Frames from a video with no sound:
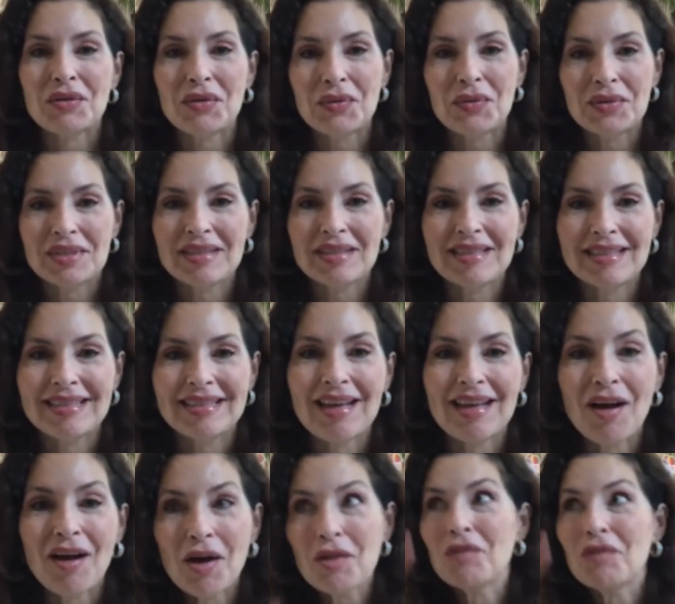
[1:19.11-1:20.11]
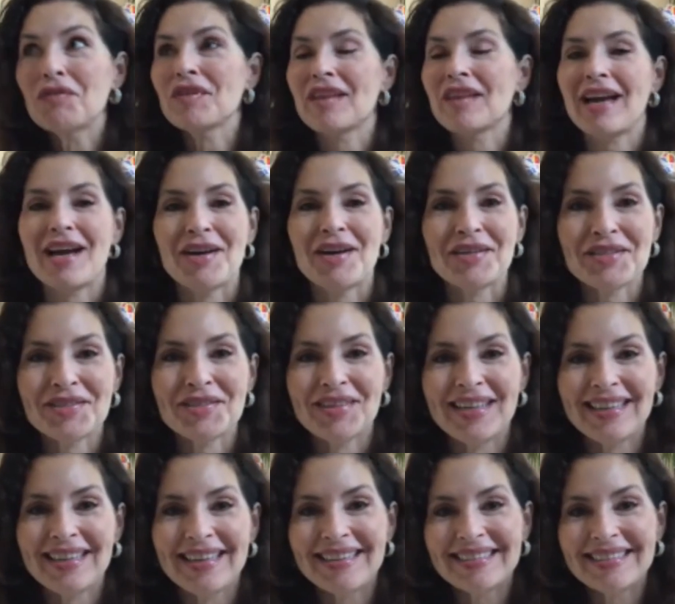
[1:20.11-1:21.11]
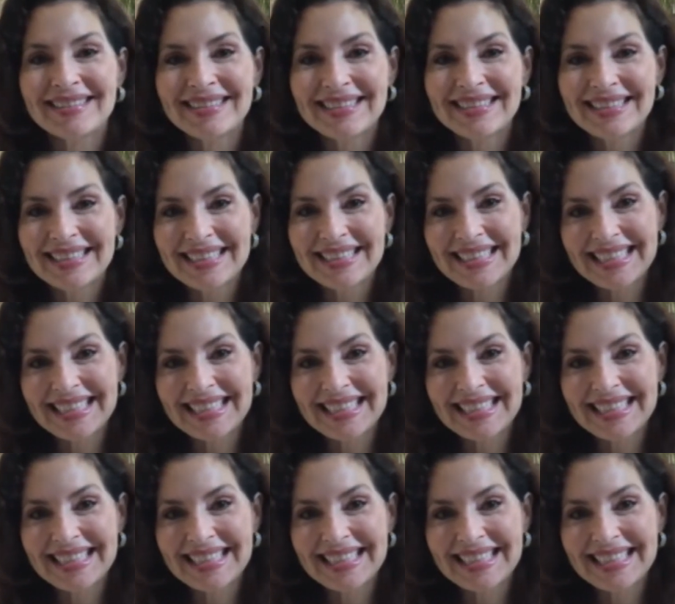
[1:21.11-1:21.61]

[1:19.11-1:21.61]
So it's all over the house right now.